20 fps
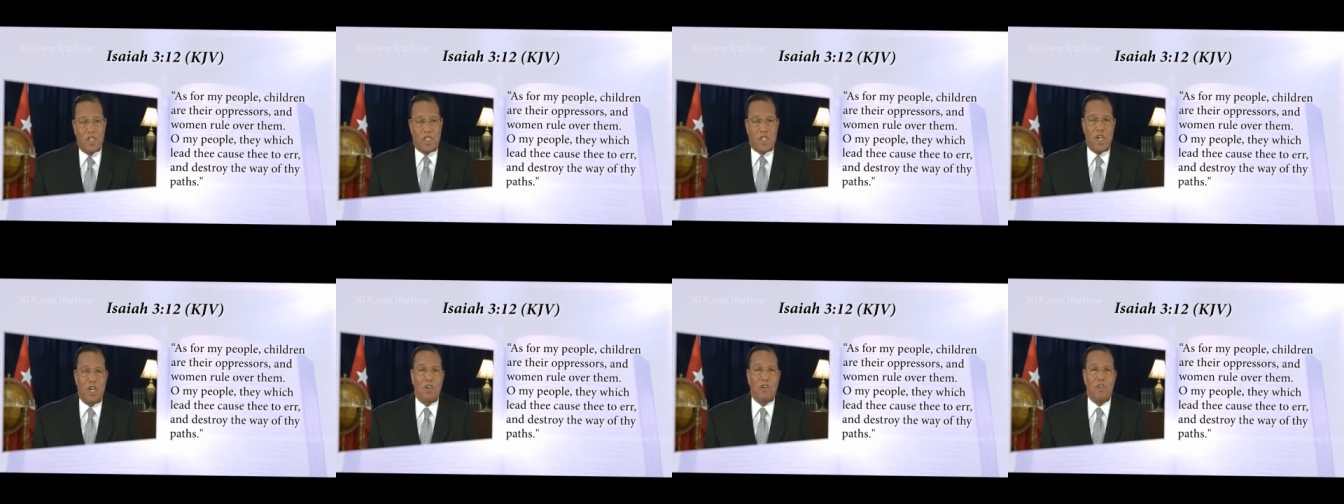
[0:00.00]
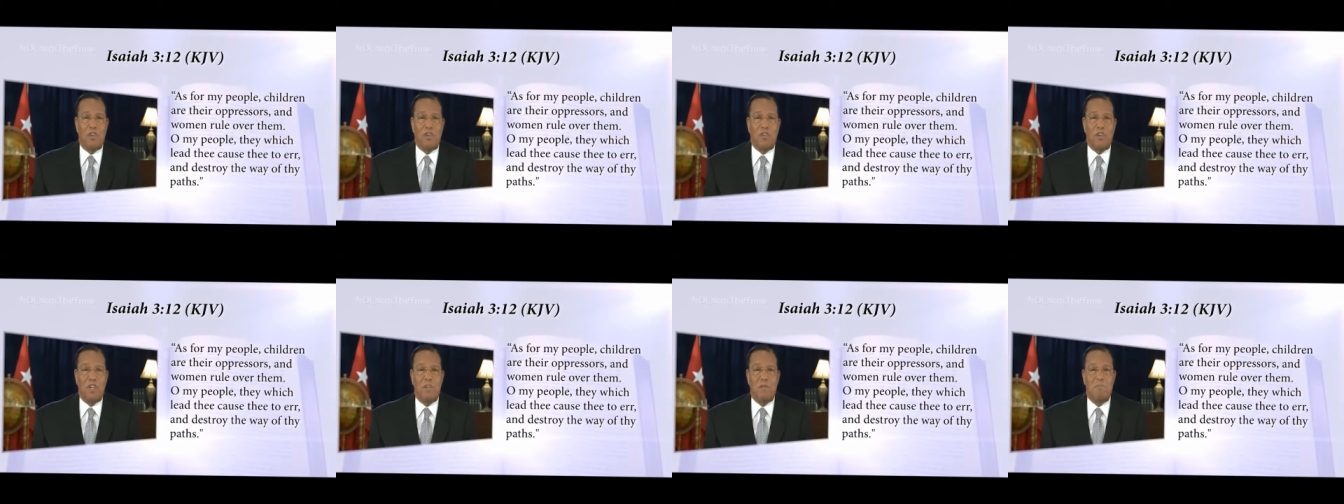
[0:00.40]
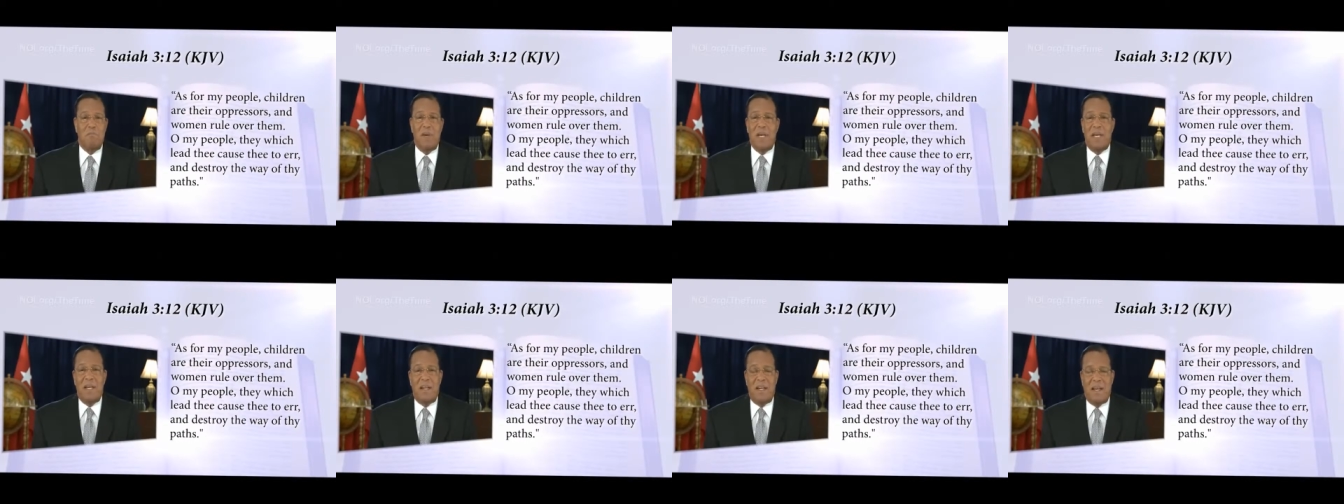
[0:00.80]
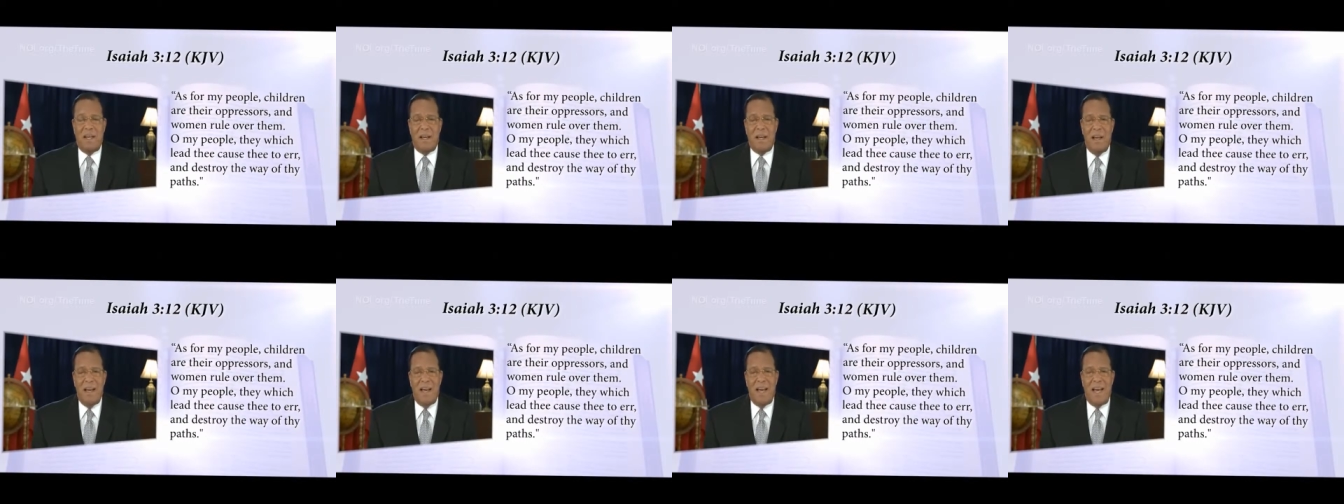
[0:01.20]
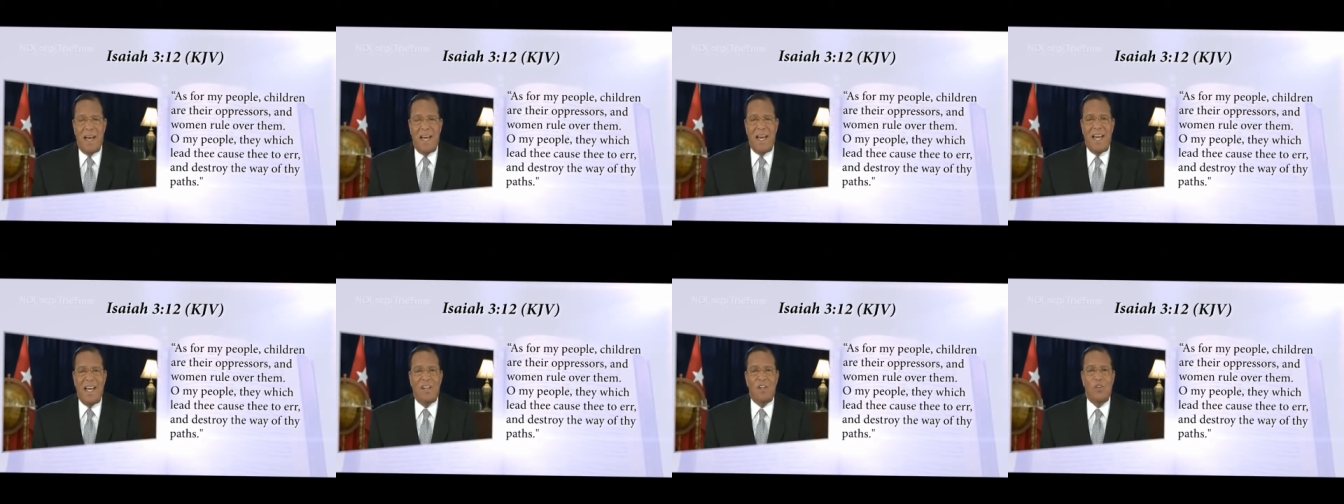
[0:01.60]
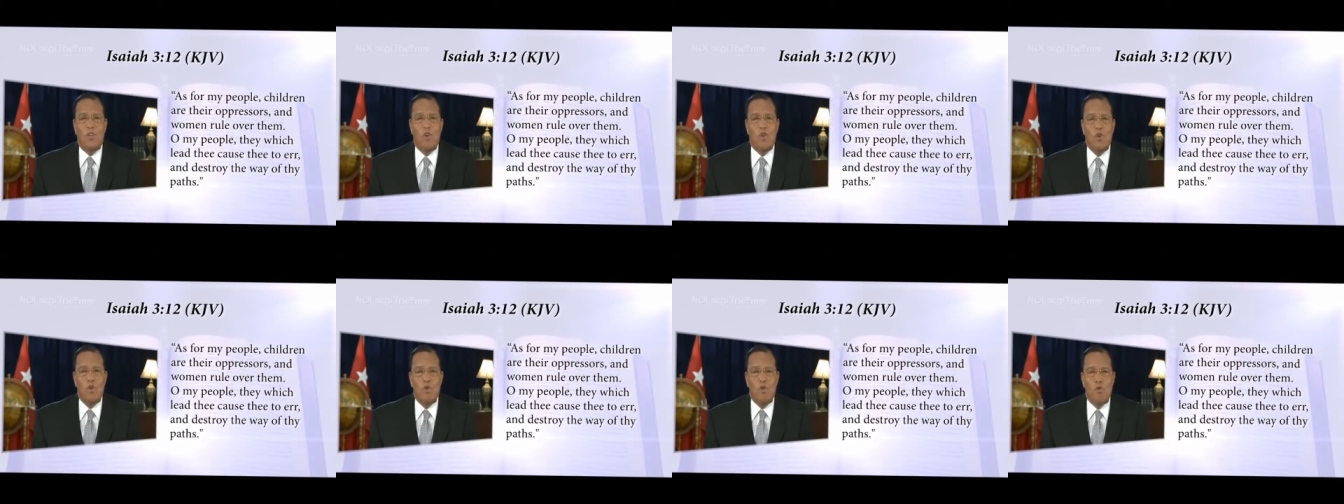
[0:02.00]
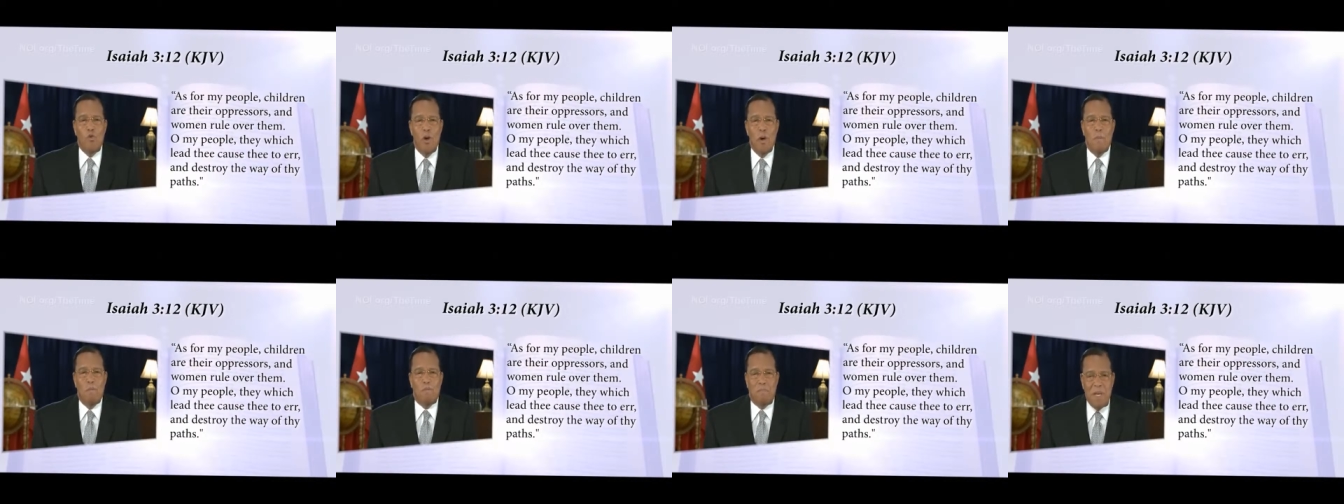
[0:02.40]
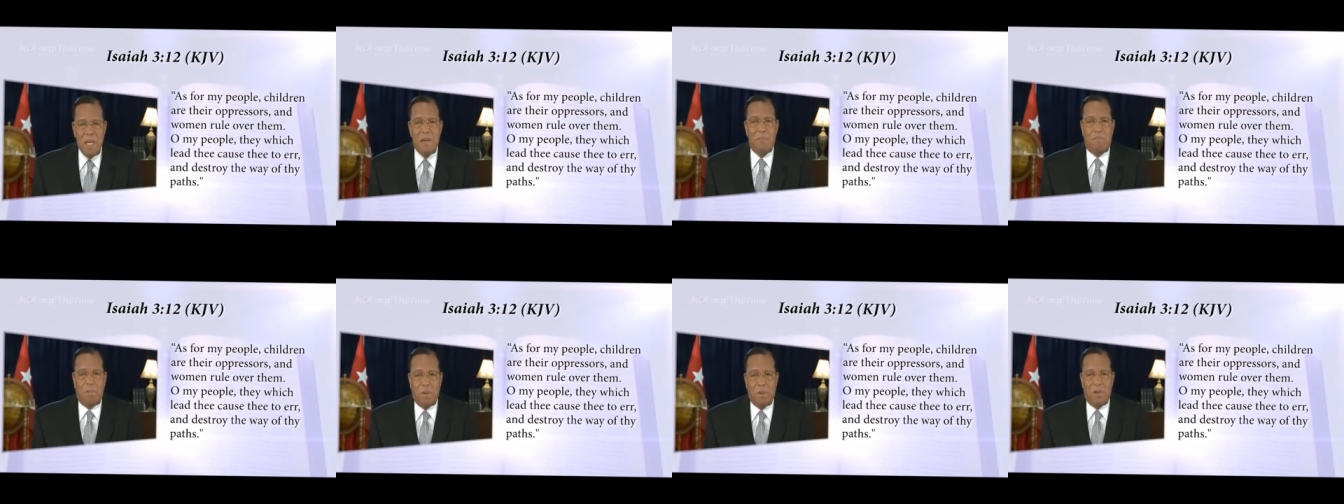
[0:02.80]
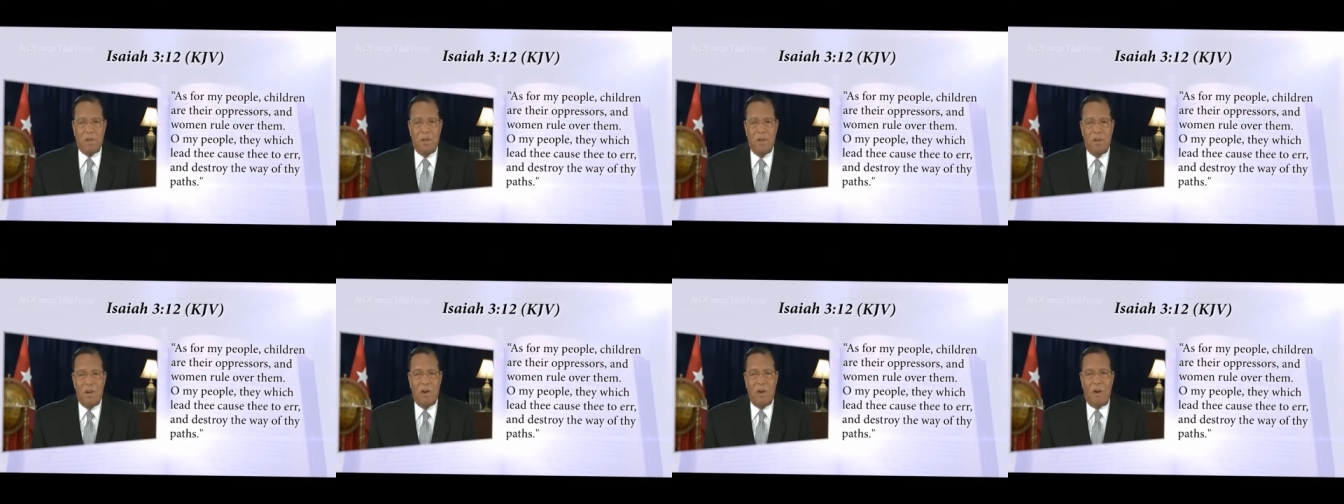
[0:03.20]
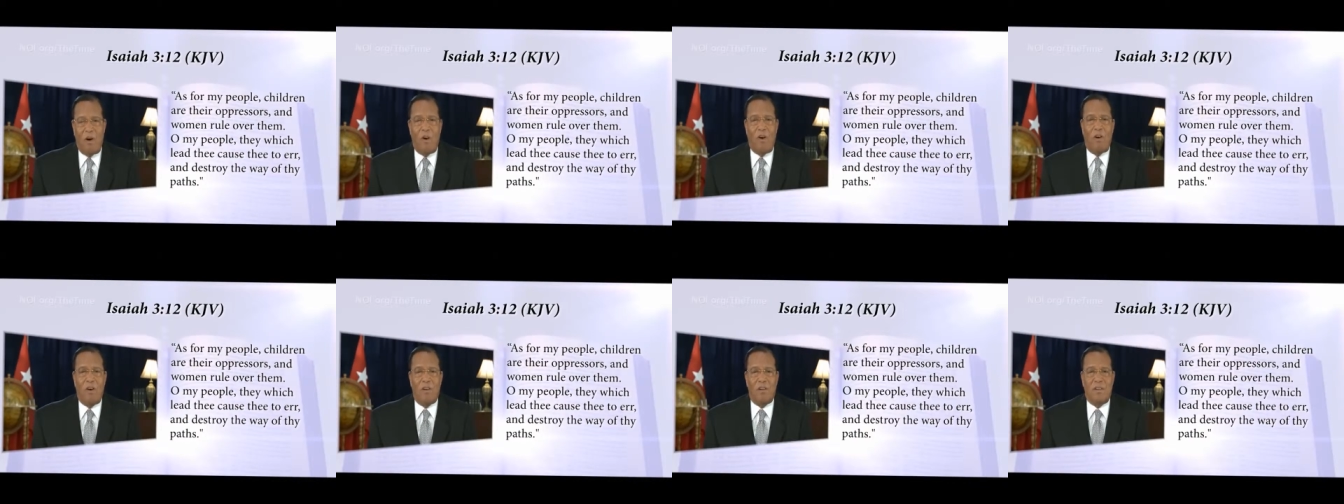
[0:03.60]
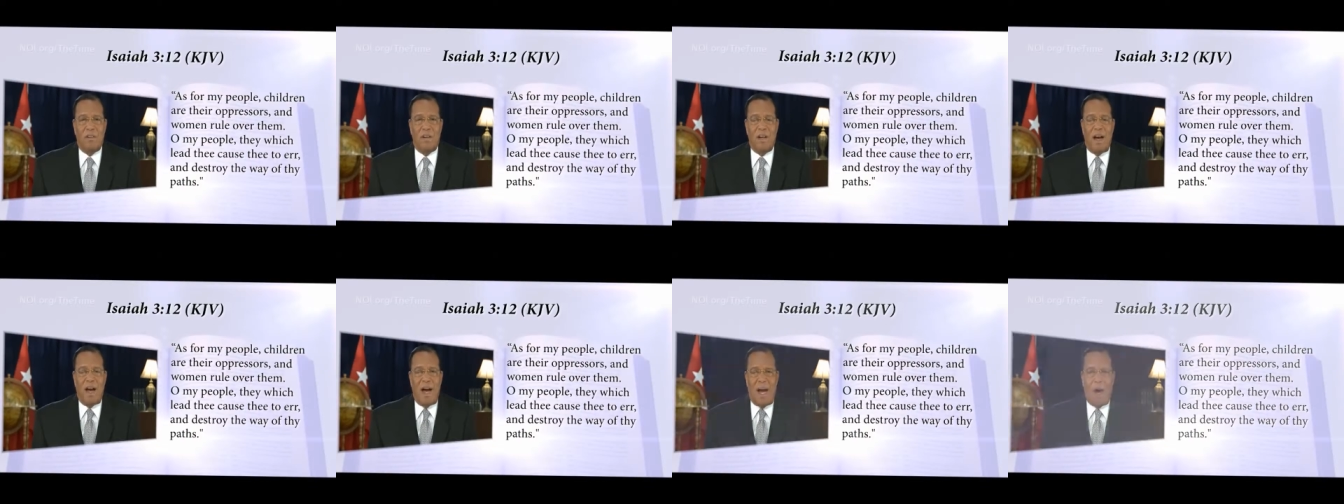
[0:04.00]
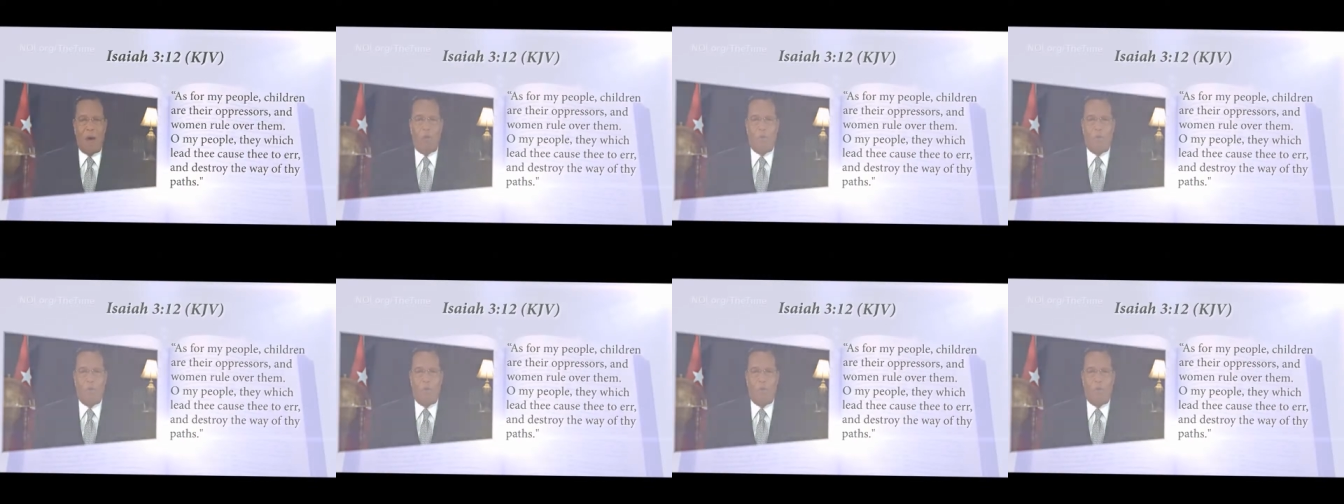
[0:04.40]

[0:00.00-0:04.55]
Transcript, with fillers: Children meaning a new people on